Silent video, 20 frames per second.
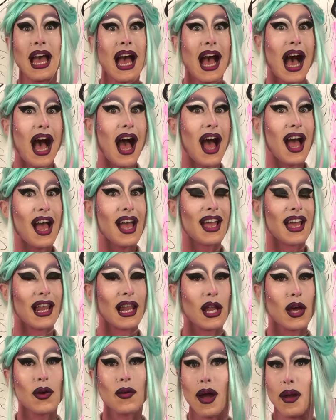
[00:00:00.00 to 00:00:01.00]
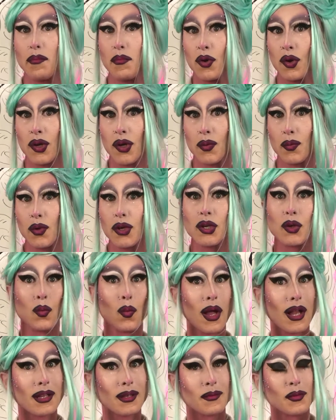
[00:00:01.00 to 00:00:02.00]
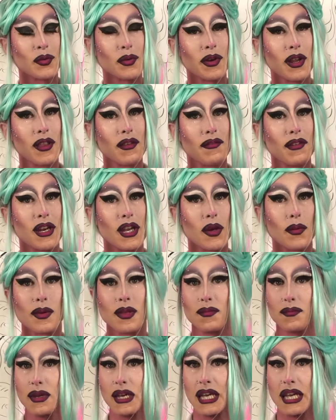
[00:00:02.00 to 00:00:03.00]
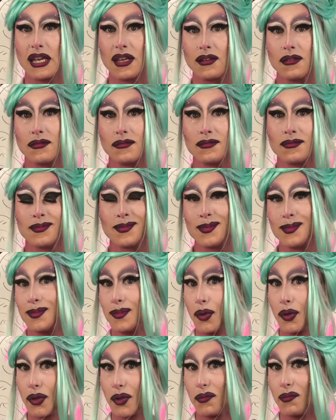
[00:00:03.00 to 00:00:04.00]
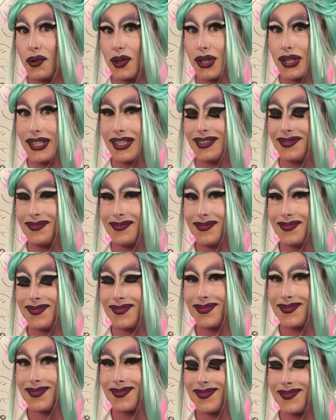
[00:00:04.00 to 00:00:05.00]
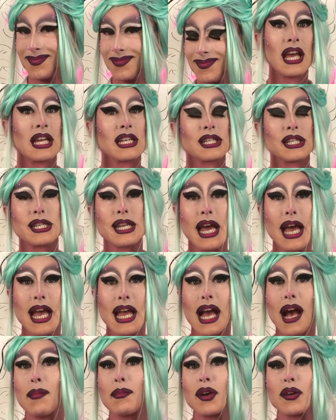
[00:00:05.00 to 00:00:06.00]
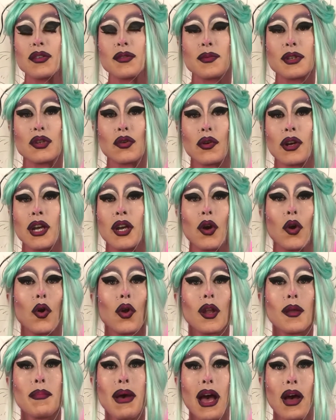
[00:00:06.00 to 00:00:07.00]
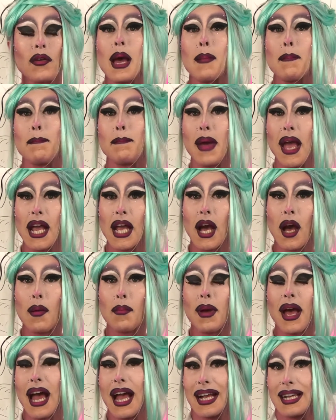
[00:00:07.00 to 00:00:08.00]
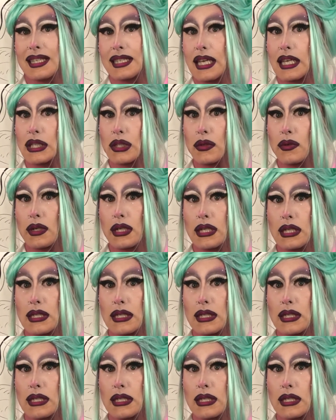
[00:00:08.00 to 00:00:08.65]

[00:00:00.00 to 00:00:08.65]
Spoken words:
Hi, hello, I'm Morgan Wood. Welcome to another video with me, Morgan Wood. Today I'm going to be talking all about makeup accessories,